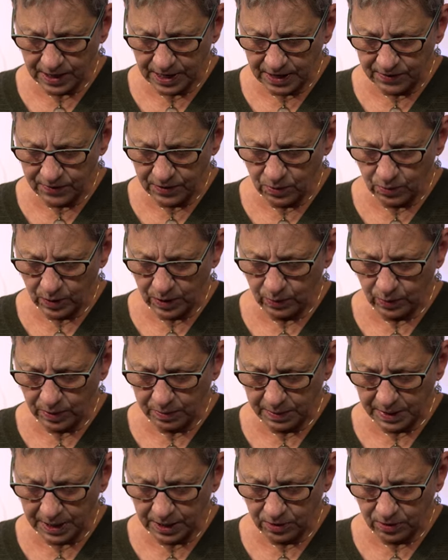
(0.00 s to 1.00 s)
even when we
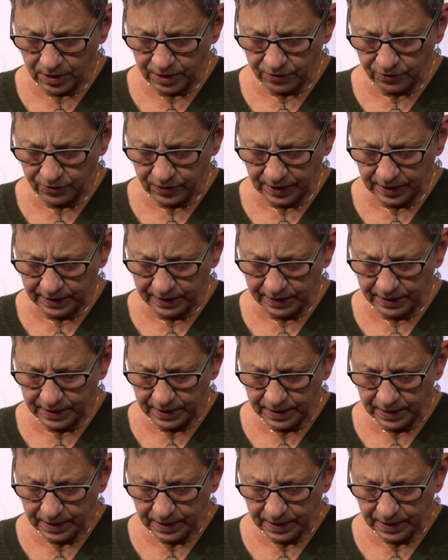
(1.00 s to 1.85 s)
may not feel it.